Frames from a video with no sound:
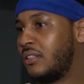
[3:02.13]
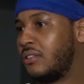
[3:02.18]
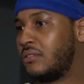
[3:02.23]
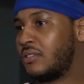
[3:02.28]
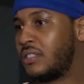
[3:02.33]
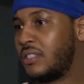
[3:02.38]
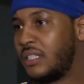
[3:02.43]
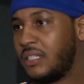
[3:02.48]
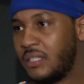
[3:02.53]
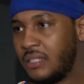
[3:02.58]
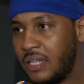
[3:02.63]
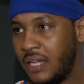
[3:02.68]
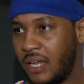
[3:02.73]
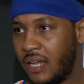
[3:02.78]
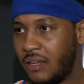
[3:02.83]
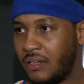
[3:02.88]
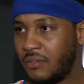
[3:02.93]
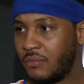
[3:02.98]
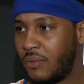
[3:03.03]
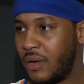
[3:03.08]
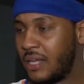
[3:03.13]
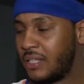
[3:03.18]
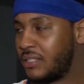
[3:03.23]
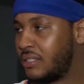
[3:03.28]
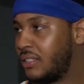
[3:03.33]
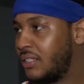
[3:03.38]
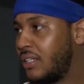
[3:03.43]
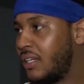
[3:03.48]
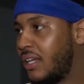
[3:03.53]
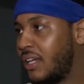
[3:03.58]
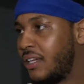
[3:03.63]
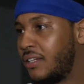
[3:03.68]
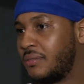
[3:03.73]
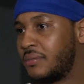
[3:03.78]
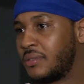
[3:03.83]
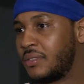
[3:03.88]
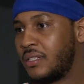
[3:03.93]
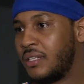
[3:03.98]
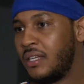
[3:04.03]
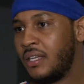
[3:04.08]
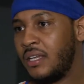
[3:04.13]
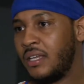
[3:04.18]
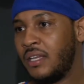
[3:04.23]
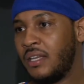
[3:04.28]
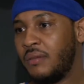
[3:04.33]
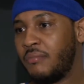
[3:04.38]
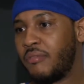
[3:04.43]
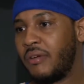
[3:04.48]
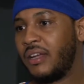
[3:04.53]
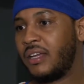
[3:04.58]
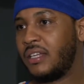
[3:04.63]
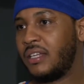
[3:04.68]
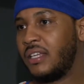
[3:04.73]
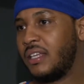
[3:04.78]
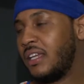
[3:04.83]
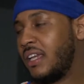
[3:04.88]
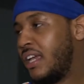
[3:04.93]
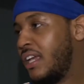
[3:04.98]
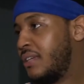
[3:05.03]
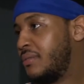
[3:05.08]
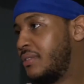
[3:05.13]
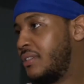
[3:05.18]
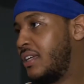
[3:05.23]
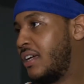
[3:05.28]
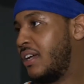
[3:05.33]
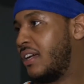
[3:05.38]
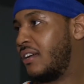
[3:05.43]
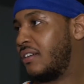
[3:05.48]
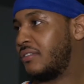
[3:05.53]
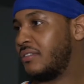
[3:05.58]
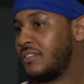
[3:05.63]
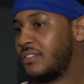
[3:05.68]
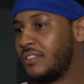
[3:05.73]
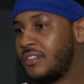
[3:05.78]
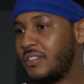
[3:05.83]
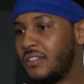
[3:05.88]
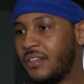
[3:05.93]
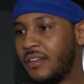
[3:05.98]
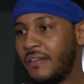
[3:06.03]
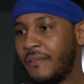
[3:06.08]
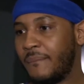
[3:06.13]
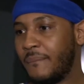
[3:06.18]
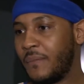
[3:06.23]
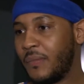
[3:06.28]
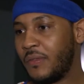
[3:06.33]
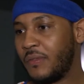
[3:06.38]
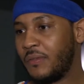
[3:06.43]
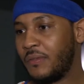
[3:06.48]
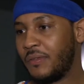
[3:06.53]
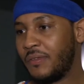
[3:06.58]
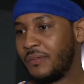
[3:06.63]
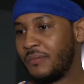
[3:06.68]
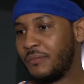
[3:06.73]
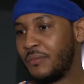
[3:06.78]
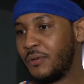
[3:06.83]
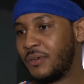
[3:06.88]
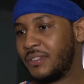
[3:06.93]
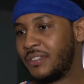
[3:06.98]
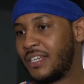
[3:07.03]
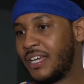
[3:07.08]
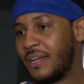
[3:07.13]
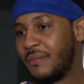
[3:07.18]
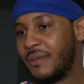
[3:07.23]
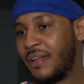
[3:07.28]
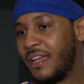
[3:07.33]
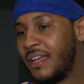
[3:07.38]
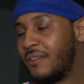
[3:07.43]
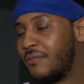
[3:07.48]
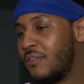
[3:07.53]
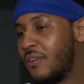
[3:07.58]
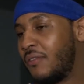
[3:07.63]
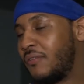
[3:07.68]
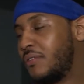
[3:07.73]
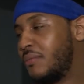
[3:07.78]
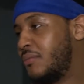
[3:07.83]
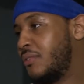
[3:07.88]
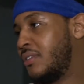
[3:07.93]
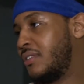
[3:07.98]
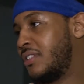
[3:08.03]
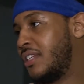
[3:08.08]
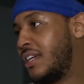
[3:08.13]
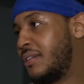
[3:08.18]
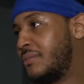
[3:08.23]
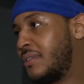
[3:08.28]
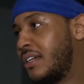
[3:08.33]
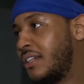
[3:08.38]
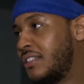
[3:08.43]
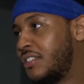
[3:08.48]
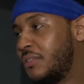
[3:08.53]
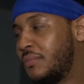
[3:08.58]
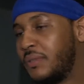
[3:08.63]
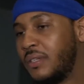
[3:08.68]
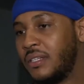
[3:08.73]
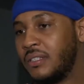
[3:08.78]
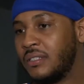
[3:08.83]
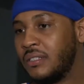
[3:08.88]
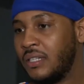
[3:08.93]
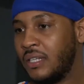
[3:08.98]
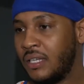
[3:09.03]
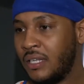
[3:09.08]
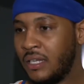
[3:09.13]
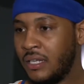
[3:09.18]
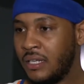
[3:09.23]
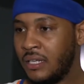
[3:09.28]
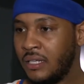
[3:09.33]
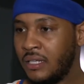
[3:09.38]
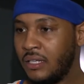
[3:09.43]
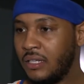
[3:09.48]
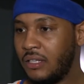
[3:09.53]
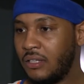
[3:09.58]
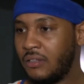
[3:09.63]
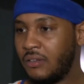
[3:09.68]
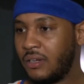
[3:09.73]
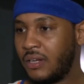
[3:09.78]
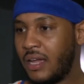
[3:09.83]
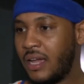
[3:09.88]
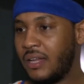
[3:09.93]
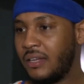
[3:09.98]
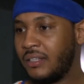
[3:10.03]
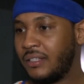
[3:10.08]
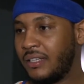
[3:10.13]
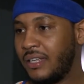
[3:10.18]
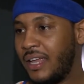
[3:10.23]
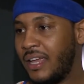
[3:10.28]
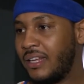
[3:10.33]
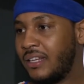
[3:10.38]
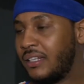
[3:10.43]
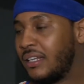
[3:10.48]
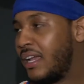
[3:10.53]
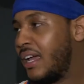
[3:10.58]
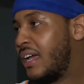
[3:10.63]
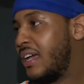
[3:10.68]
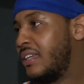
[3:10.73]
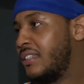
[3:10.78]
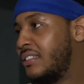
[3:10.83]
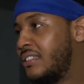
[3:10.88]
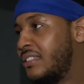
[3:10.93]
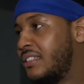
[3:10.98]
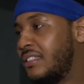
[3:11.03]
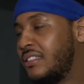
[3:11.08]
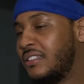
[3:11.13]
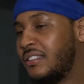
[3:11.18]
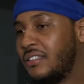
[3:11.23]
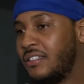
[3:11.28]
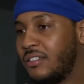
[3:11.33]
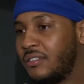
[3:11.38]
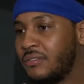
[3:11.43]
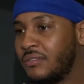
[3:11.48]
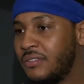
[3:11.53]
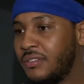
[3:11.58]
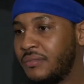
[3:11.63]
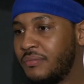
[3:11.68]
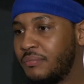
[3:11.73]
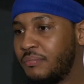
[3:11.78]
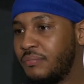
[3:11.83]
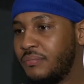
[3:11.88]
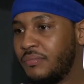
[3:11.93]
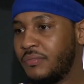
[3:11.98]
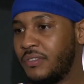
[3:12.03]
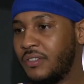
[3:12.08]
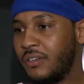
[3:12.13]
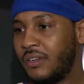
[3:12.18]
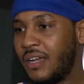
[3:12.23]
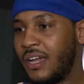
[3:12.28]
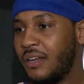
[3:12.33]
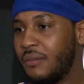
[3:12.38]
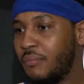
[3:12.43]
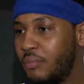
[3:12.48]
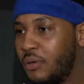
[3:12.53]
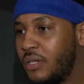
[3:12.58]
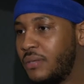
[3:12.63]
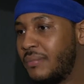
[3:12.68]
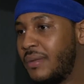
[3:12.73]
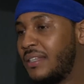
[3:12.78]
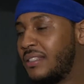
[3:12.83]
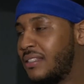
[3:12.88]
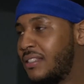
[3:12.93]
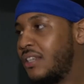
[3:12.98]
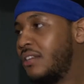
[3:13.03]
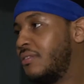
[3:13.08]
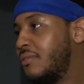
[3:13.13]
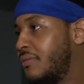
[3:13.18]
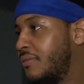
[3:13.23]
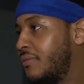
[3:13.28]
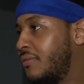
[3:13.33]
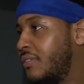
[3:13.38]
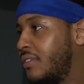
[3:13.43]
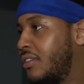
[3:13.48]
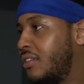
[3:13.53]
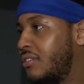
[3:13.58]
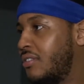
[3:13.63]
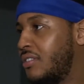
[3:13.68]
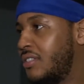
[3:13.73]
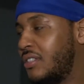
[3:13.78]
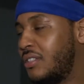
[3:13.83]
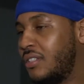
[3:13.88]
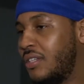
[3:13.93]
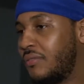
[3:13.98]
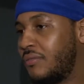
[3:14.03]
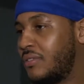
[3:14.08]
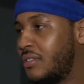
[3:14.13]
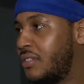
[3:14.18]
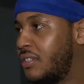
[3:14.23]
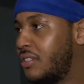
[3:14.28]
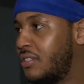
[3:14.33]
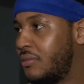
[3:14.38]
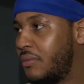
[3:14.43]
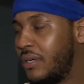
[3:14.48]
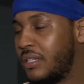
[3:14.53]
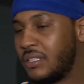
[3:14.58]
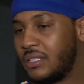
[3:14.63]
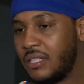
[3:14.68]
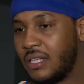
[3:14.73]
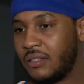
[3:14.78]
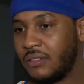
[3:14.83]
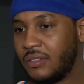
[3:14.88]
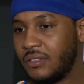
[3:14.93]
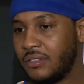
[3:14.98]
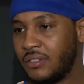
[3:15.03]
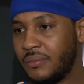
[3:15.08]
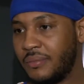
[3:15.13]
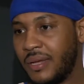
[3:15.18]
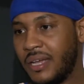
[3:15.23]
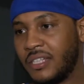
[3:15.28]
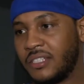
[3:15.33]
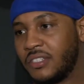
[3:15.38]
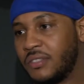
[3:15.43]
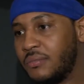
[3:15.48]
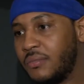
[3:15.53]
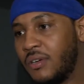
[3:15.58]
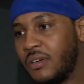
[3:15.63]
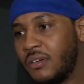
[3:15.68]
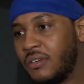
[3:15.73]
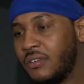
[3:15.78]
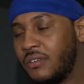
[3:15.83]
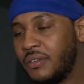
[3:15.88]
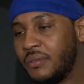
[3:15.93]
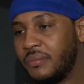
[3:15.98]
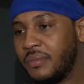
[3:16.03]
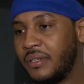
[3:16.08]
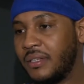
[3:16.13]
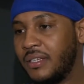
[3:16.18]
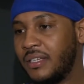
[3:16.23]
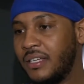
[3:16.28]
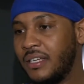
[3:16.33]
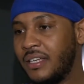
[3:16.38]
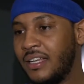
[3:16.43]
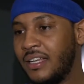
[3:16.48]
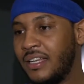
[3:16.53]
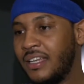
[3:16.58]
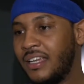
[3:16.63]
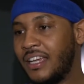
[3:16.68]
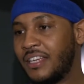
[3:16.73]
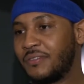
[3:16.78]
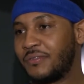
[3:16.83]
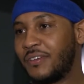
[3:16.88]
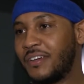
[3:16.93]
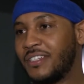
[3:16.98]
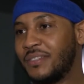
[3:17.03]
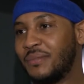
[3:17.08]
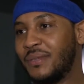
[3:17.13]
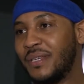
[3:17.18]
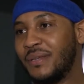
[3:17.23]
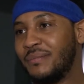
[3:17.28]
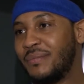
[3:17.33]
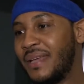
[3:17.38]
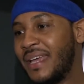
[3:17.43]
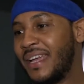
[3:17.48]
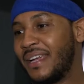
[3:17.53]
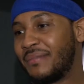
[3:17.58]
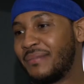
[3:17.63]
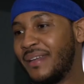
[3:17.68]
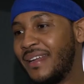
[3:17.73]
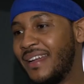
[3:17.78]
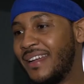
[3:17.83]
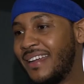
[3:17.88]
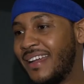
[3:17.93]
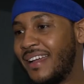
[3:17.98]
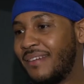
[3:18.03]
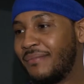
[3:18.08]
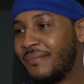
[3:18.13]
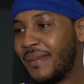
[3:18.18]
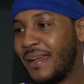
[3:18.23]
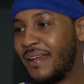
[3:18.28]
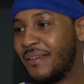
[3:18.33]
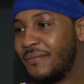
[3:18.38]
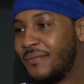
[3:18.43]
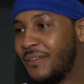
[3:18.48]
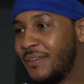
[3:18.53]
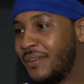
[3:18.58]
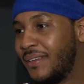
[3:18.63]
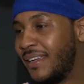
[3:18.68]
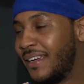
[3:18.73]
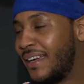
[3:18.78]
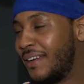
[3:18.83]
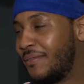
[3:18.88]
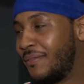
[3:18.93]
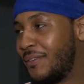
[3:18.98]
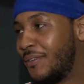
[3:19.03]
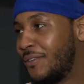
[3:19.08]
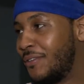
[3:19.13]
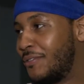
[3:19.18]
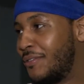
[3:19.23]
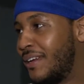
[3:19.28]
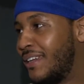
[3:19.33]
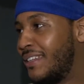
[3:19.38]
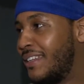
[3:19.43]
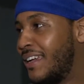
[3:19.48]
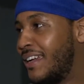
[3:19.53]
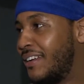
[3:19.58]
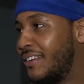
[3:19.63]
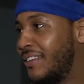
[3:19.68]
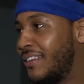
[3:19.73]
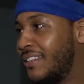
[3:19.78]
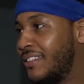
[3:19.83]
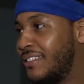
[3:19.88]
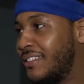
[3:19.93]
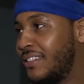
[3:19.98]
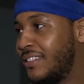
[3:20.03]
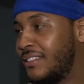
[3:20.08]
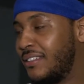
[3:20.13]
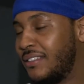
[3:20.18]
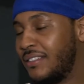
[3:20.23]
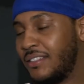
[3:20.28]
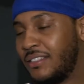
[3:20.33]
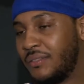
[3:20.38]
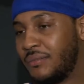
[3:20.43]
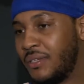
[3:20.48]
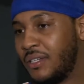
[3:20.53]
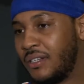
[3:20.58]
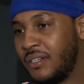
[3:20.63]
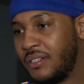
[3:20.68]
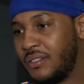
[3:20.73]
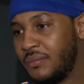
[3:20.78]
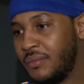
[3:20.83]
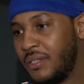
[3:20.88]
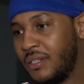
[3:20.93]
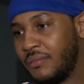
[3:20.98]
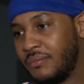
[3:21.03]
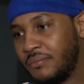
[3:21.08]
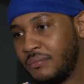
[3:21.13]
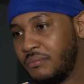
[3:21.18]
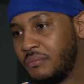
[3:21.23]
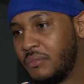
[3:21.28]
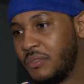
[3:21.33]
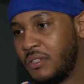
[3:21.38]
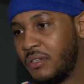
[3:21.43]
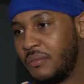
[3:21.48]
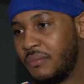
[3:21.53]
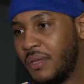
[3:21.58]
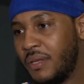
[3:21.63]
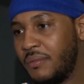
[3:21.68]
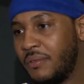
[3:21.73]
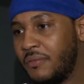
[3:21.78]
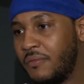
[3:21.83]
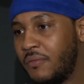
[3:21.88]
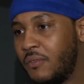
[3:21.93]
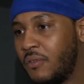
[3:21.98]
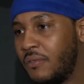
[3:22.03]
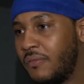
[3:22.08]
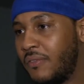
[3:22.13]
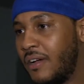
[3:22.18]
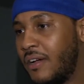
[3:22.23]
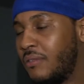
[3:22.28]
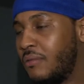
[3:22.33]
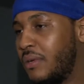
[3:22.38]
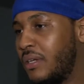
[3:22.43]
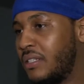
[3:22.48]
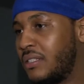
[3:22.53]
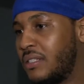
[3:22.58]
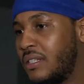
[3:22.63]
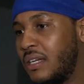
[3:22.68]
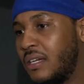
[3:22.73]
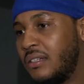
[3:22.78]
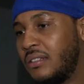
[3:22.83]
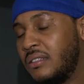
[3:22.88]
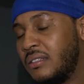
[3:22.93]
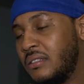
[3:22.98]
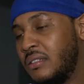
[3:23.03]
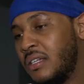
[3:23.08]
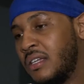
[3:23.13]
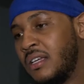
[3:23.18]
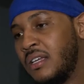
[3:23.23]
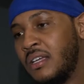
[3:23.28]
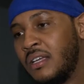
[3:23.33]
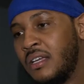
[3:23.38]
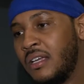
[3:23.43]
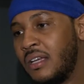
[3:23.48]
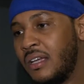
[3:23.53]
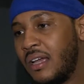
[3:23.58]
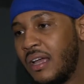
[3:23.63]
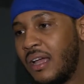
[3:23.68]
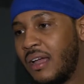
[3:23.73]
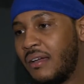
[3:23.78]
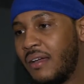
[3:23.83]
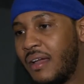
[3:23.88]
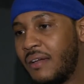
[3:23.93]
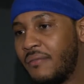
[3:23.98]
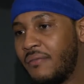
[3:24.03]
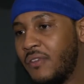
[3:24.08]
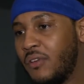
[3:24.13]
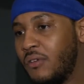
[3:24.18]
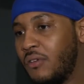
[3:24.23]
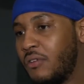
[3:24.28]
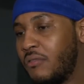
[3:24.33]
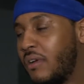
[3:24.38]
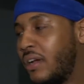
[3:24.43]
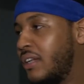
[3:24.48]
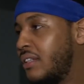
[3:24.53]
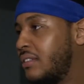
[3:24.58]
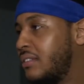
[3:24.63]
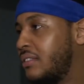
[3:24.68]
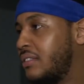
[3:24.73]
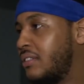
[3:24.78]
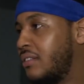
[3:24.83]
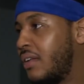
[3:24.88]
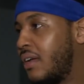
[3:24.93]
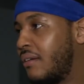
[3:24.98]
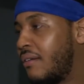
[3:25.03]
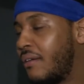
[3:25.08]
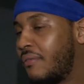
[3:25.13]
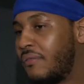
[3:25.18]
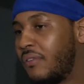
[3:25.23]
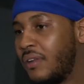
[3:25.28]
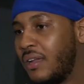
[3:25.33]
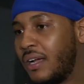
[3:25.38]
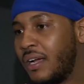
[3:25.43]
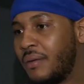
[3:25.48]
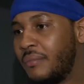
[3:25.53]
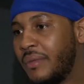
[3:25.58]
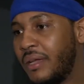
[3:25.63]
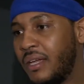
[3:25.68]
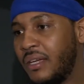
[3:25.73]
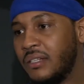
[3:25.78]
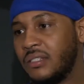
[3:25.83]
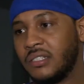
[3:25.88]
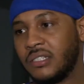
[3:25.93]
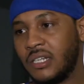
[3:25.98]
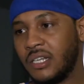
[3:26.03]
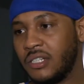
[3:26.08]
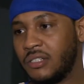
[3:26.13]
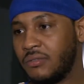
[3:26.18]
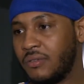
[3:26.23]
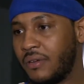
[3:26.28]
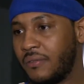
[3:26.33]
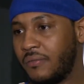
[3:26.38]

Sitting down and watching the games, breaking the games down. More time I have off, the more time I can spend, kind of analyzing and kind of putting myself, into different situations out there on the basketball court. But as far as being back, man, I feel great now, and it's been maybe 4 or 5 weeks now, and I feel great. I feel like I'm ahead of schedule.